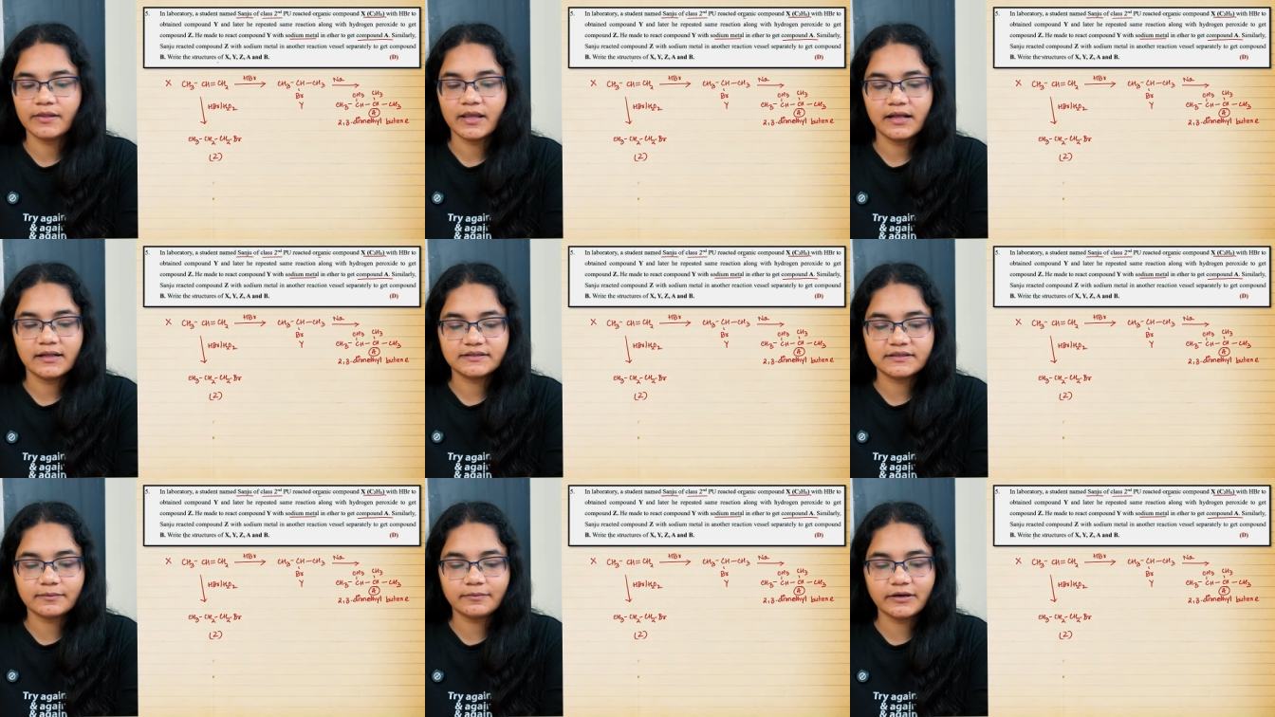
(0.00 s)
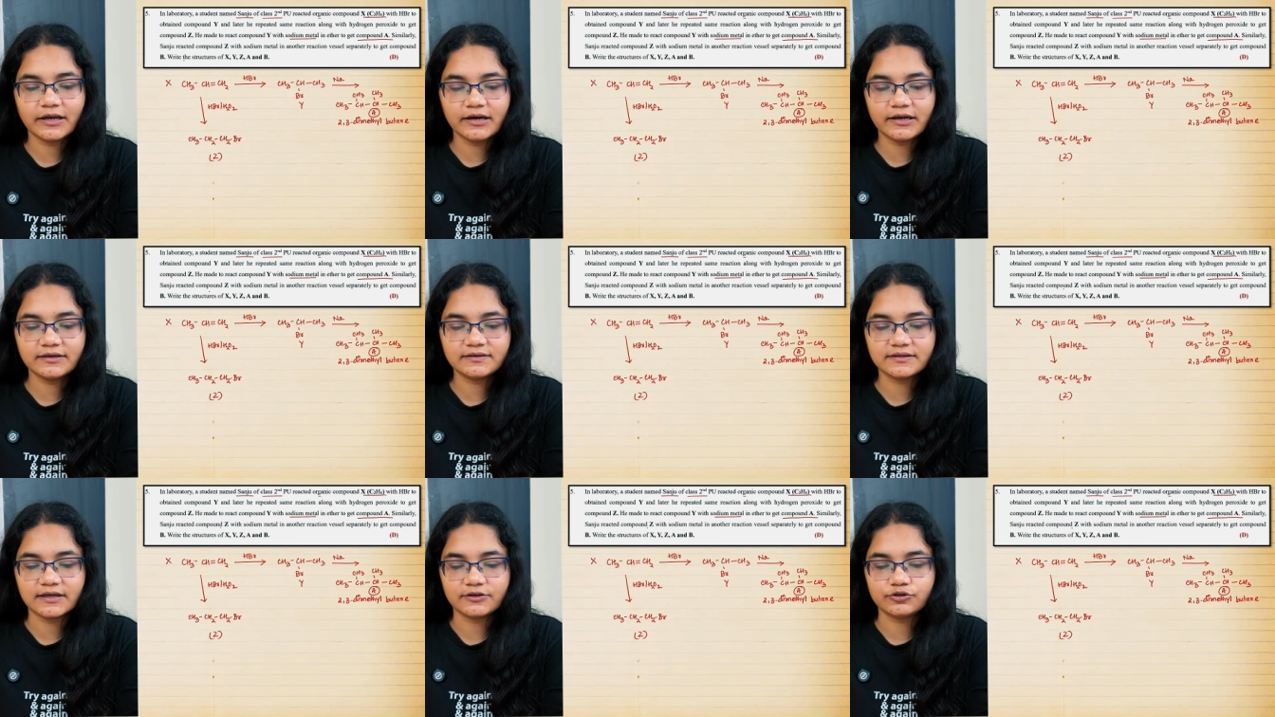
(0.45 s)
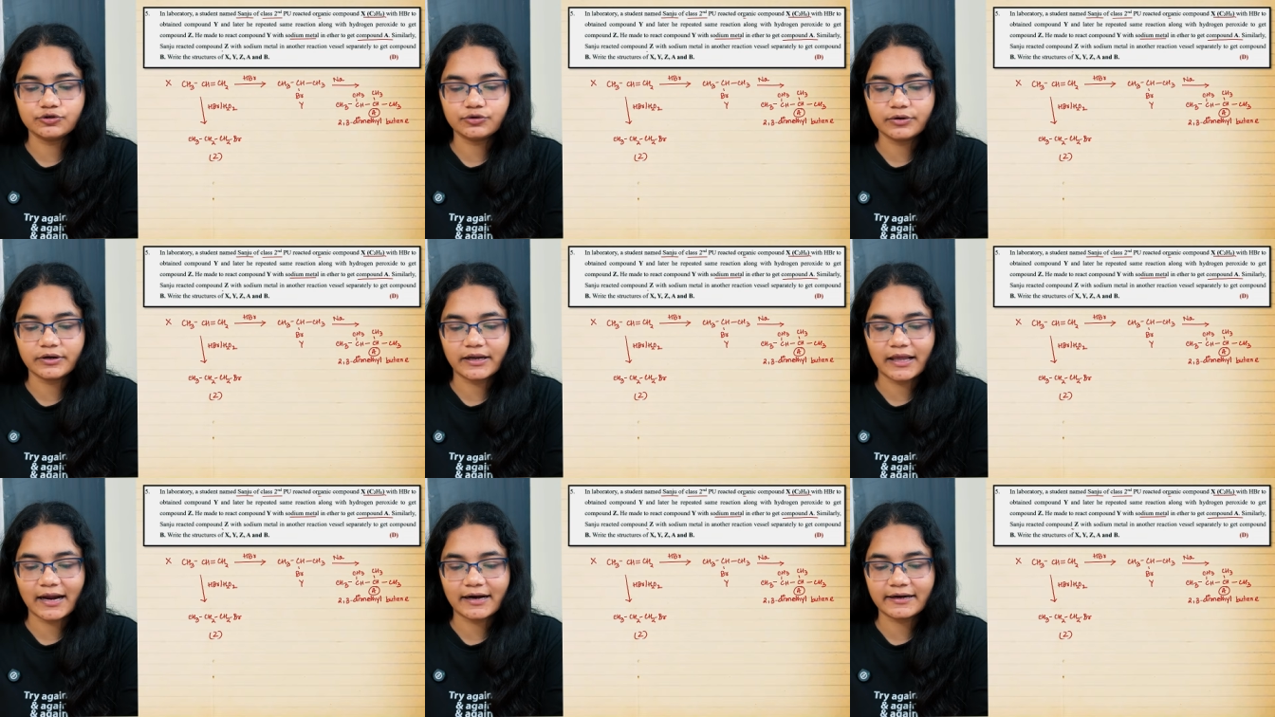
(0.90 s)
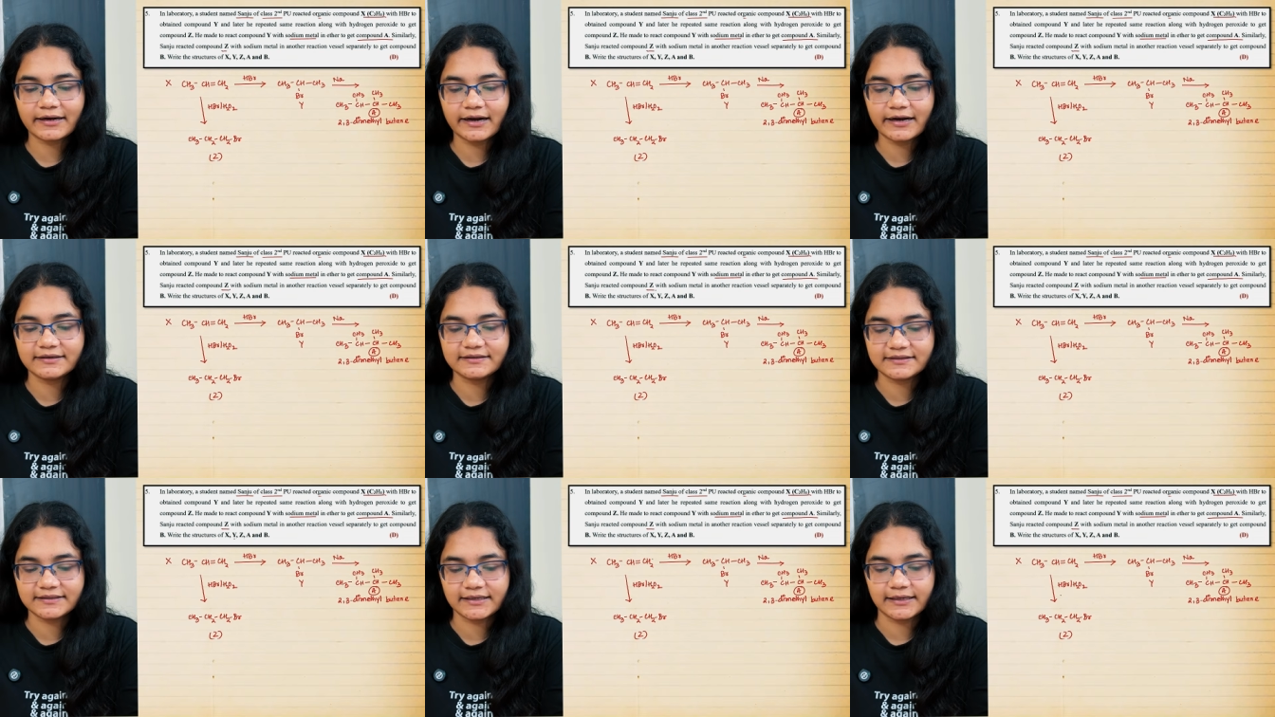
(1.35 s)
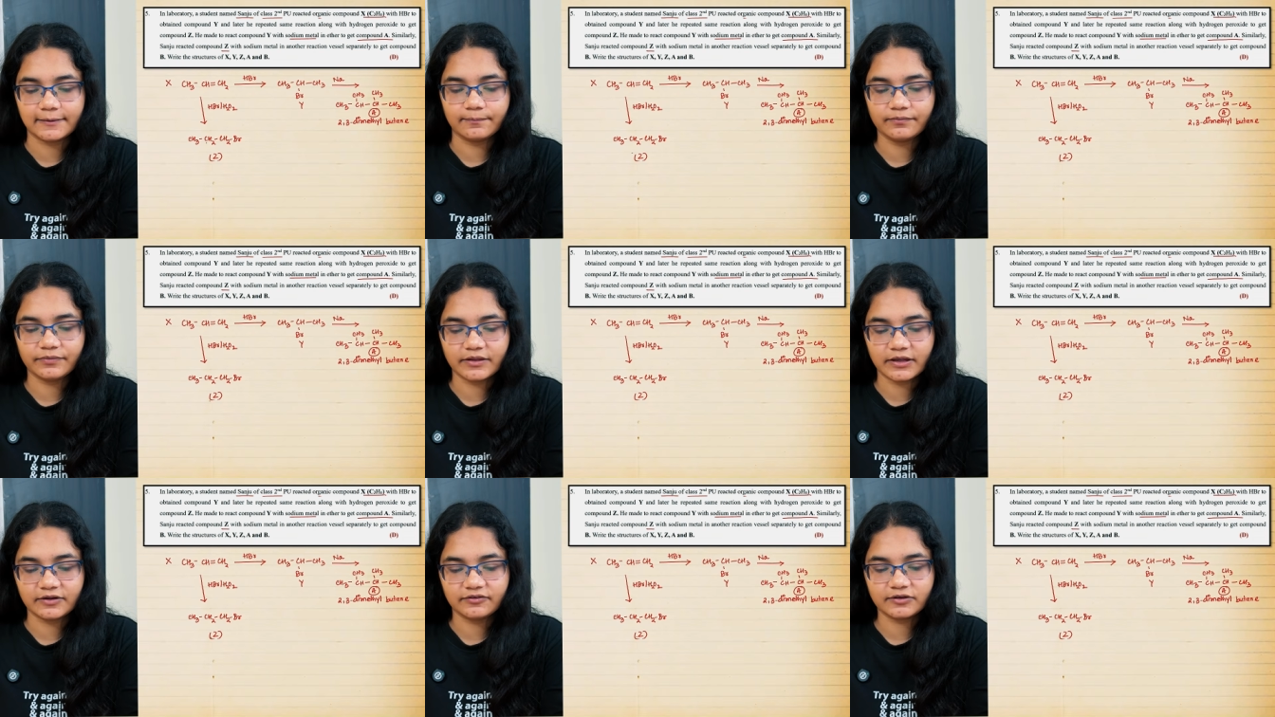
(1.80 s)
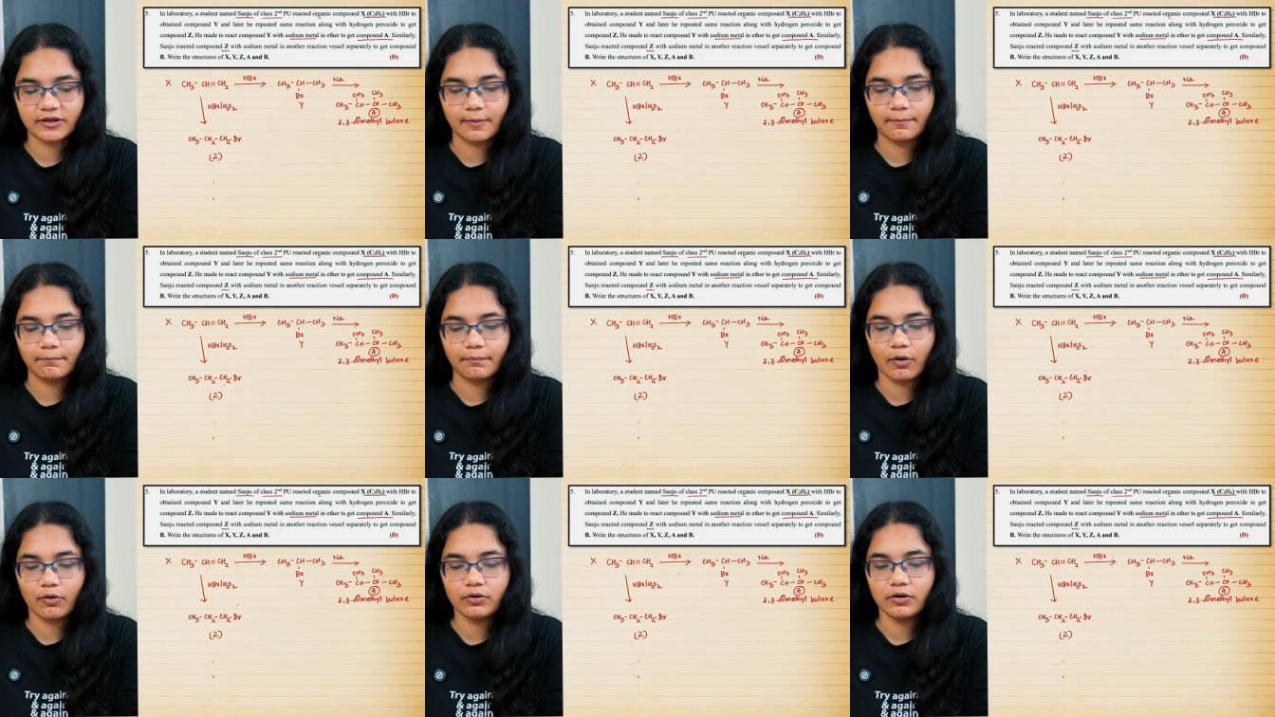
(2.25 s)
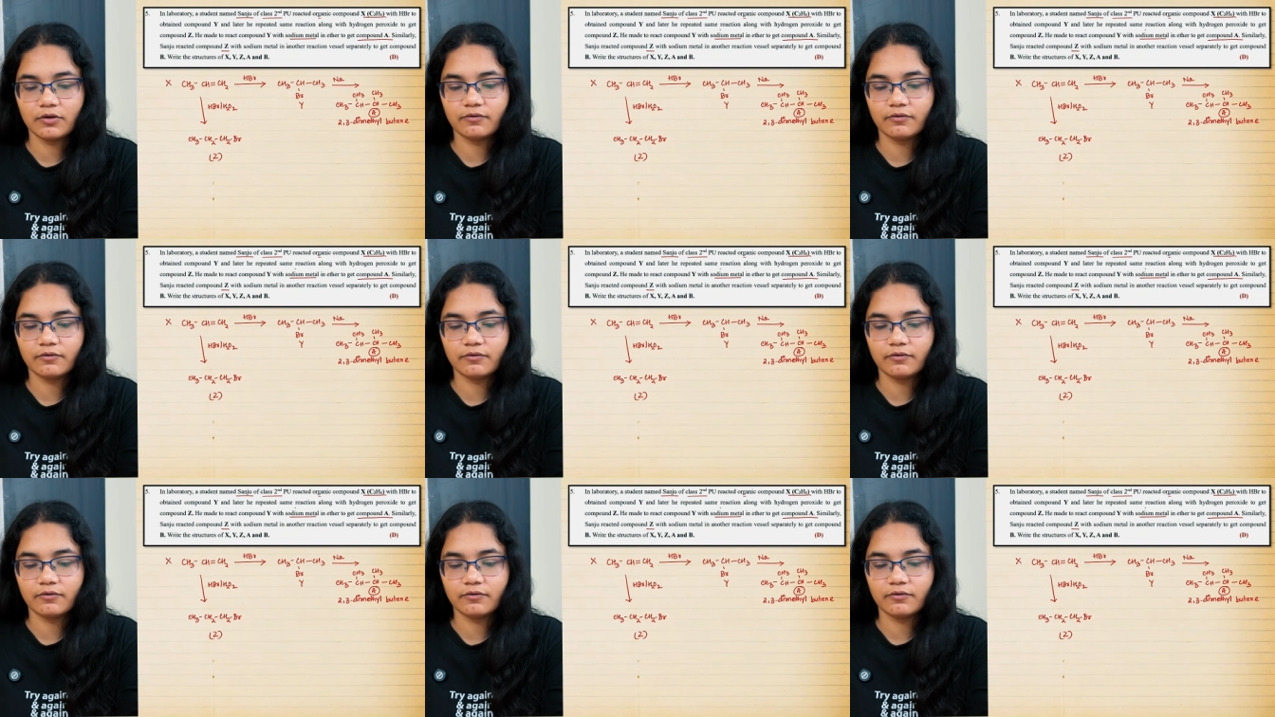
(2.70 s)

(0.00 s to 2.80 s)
Similarly, Sanju reacted Z, this compound,